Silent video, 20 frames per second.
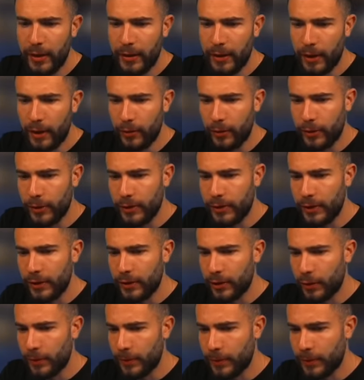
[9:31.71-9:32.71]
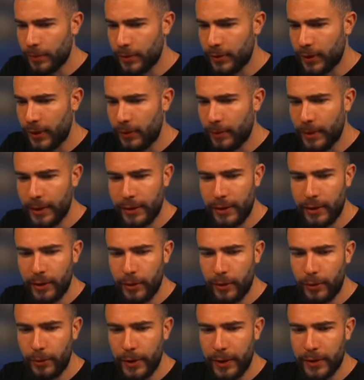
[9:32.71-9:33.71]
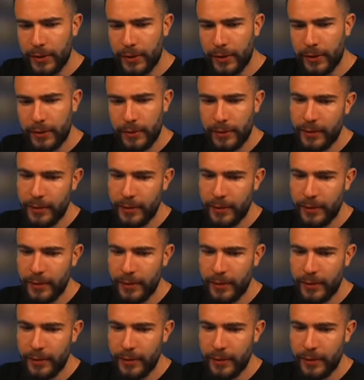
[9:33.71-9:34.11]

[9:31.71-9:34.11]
Now I want to see top symbol, second best, kill queens.